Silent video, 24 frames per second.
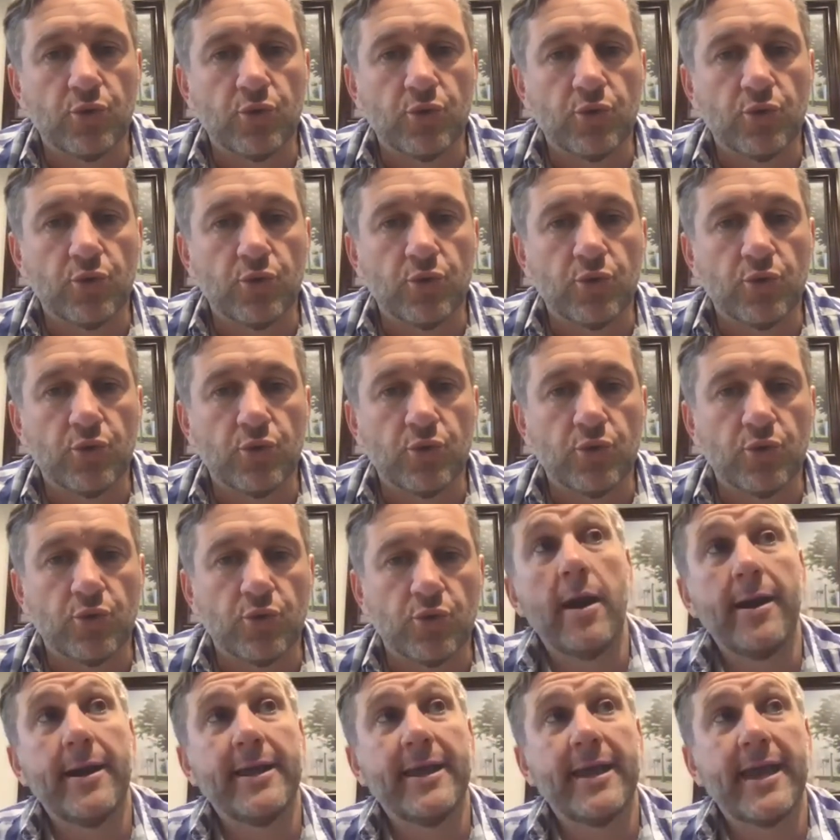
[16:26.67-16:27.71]

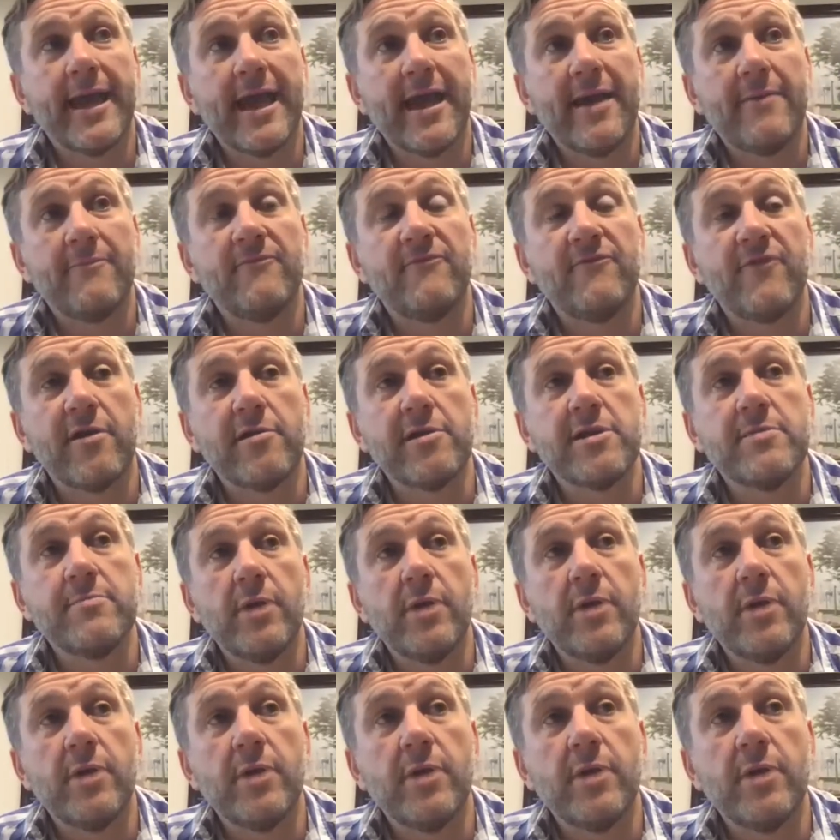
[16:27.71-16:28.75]
I am very
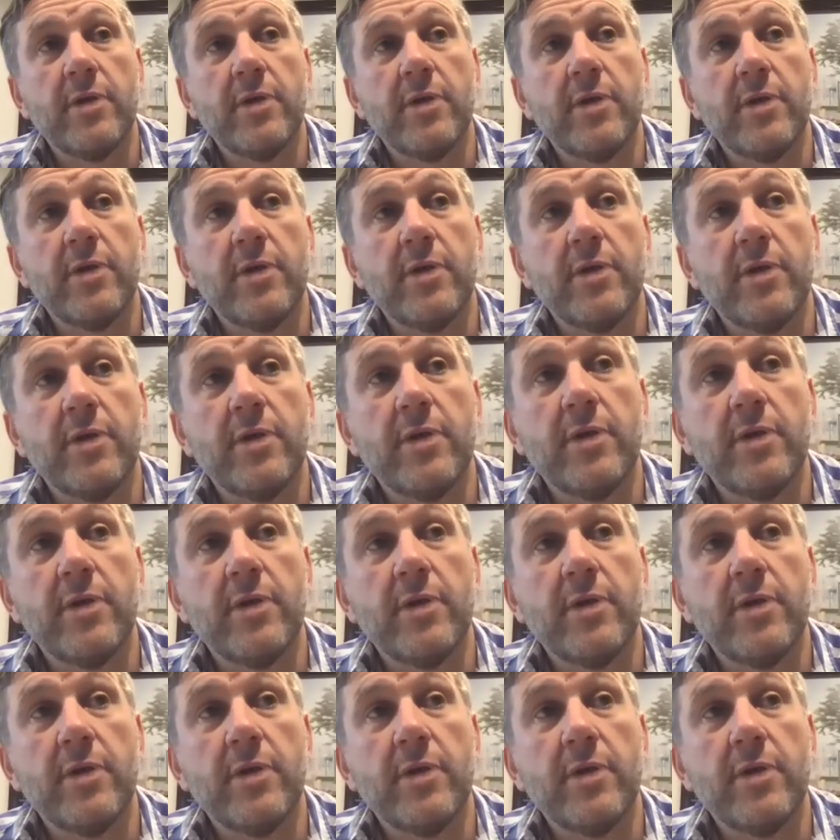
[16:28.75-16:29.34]
much into a more